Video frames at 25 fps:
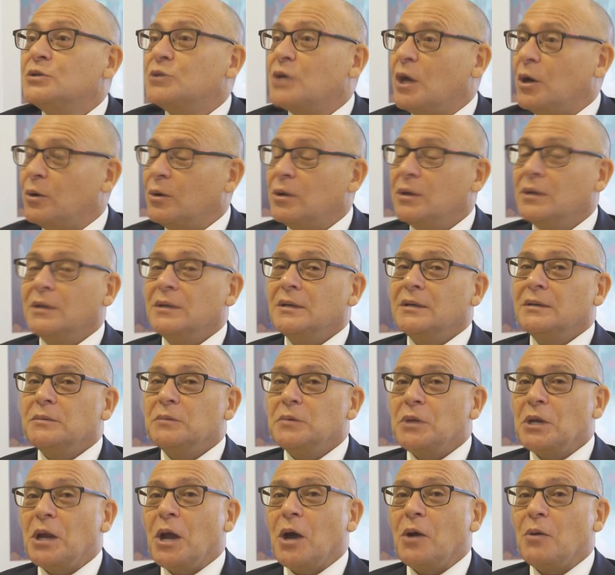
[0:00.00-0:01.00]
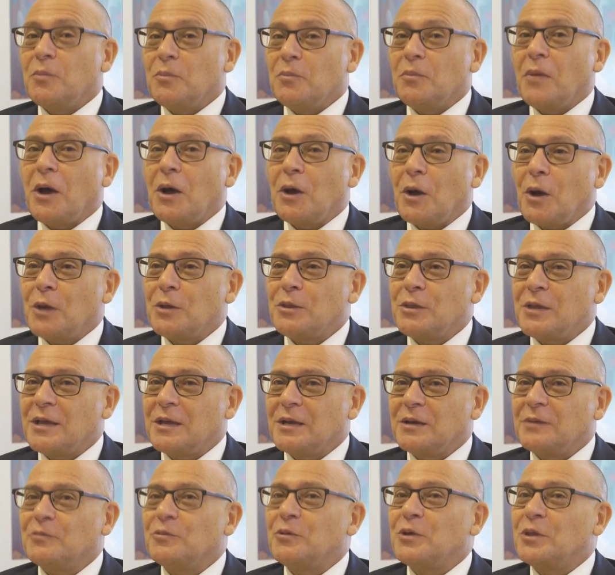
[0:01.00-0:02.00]
So, I
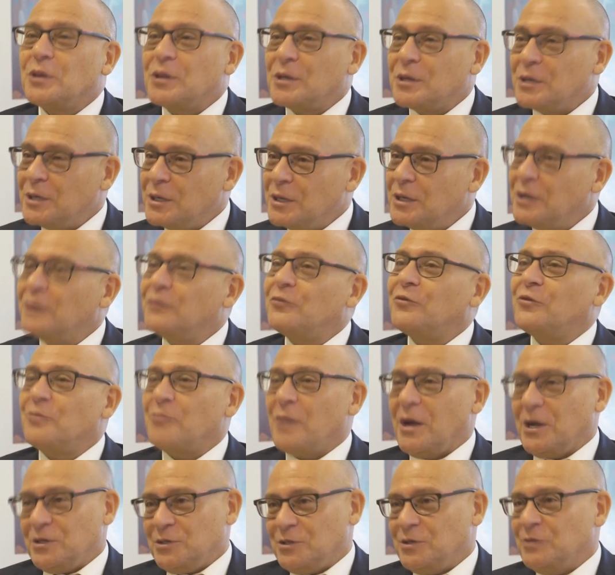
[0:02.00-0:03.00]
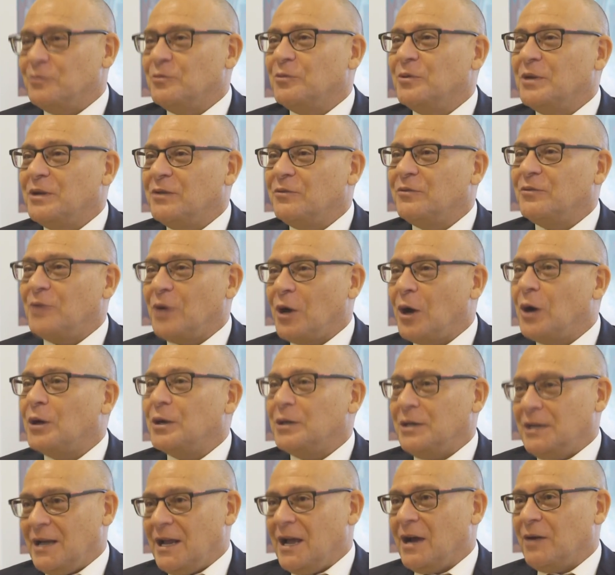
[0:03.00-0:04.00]
think with the information we've
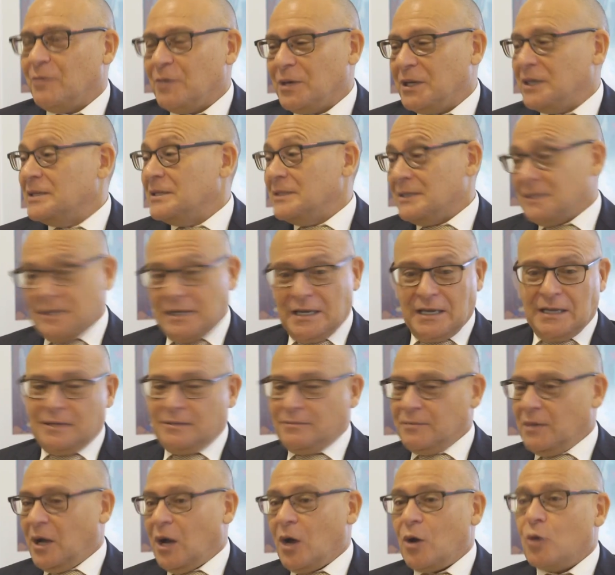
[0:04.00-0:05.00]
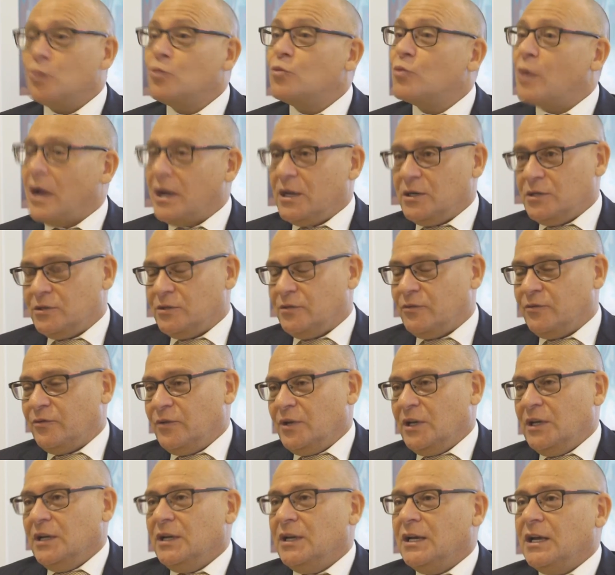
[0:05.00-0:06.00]
got now, we can see a whole range of
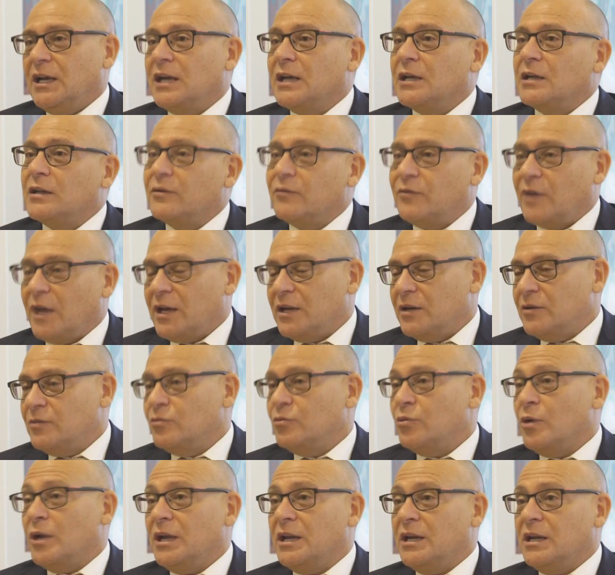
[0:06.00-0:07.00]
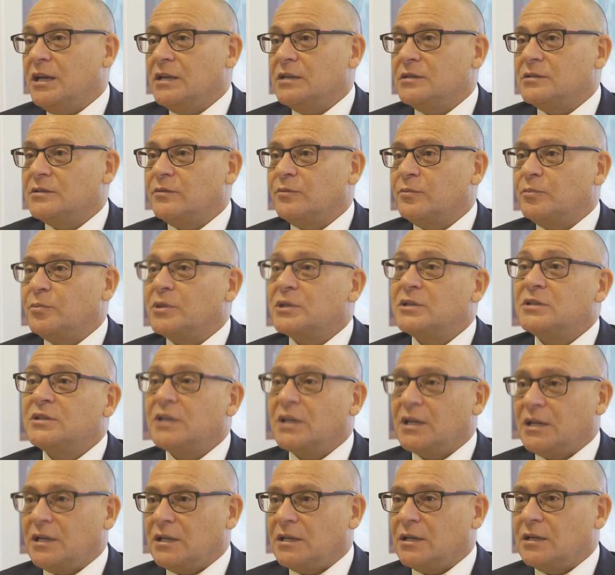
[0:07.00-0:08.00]
elevated readings of
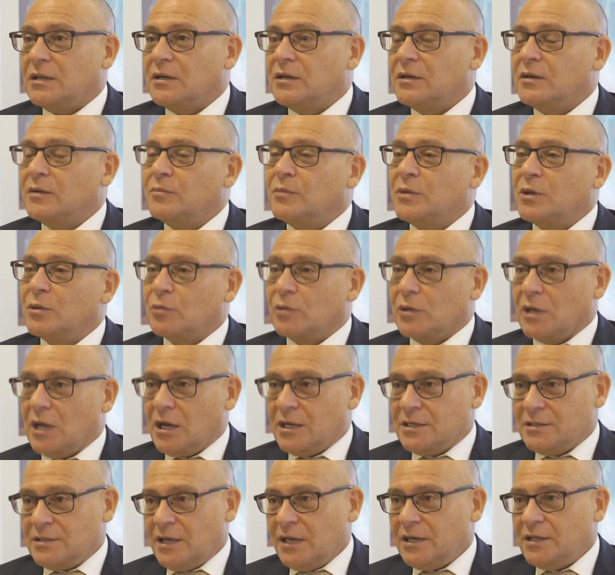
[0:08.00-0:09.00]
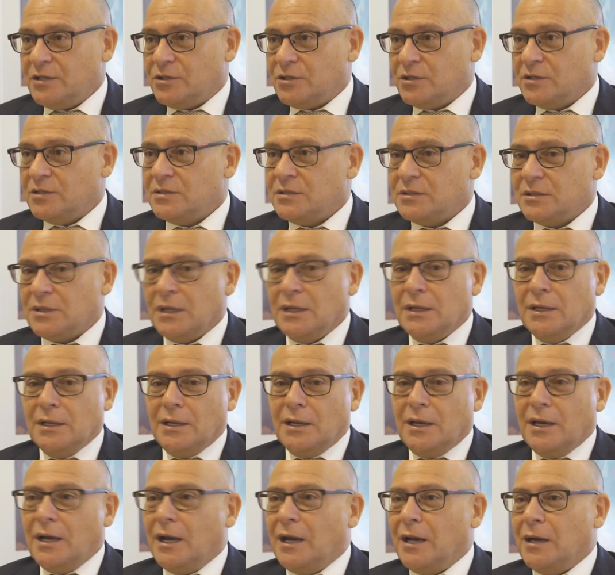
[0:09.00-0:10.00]
particular mineralisations.
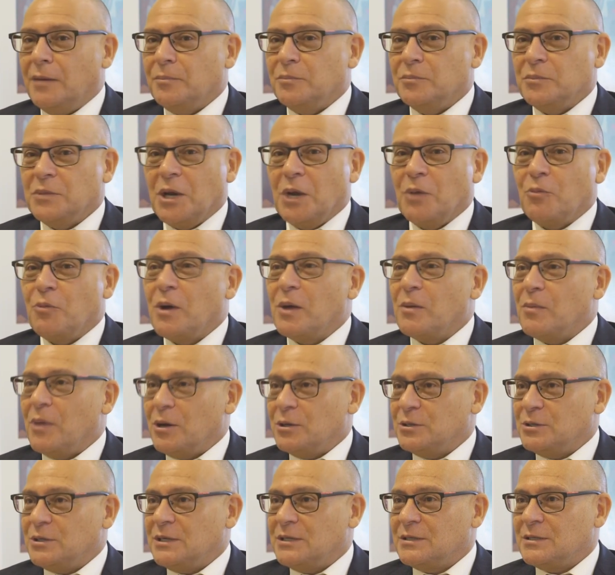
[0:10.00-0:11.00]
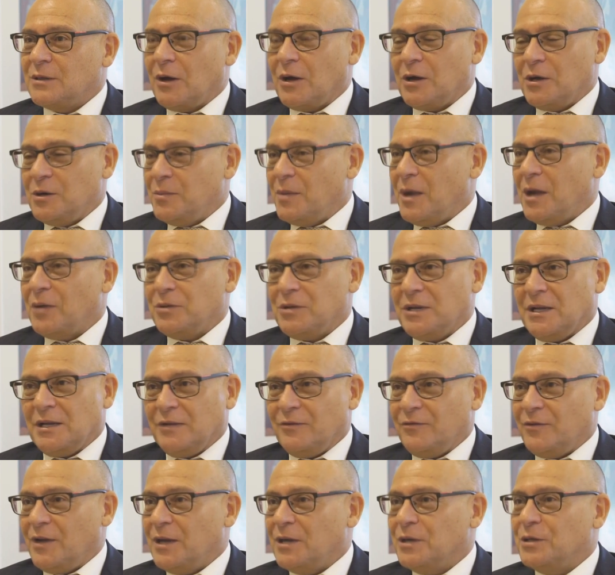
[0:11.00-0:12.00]
We're most excited about the
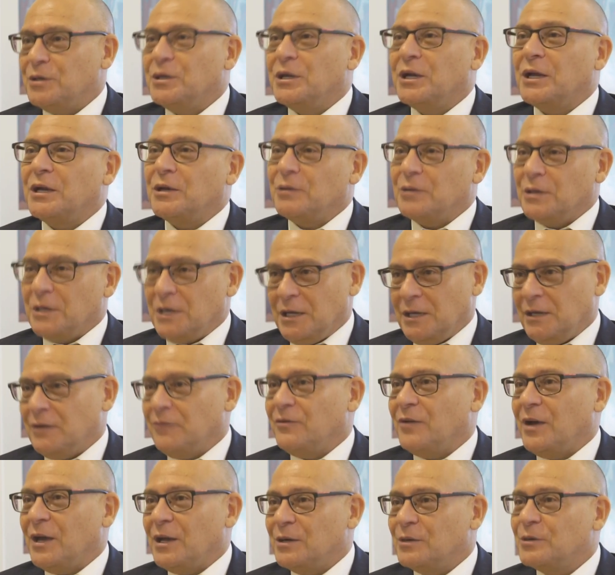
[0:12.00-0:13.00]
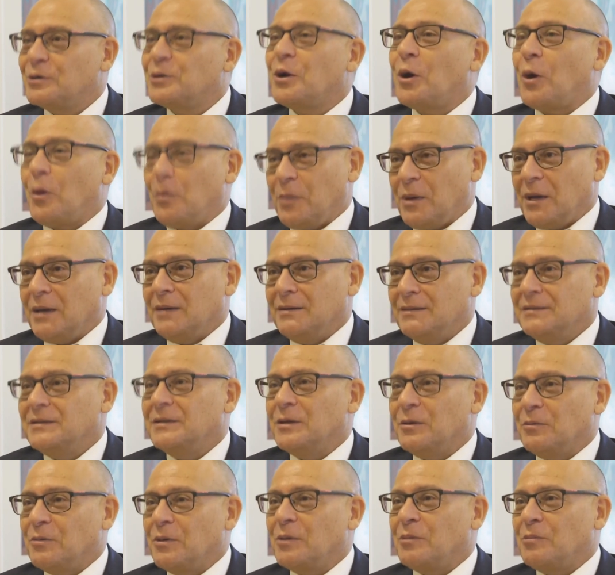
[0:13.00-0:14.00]
elevated nickel and elevated copper.
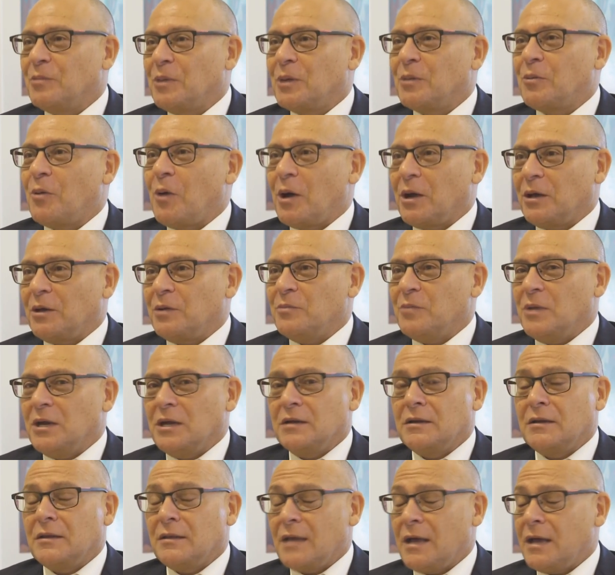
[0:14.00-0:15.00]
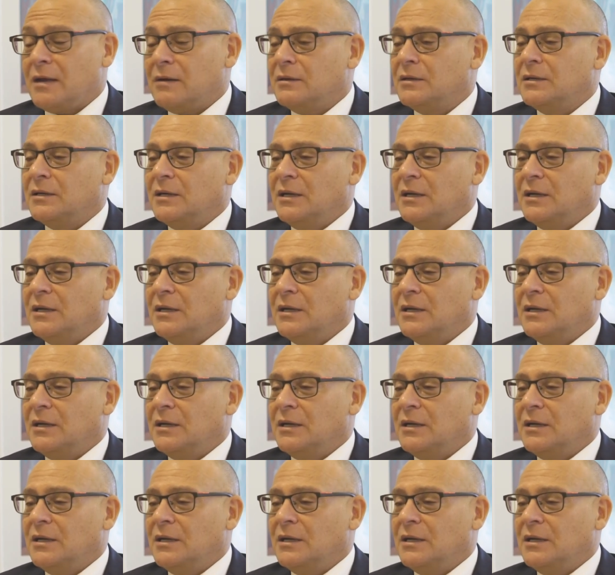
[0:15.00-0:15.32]
We're quite committed to that.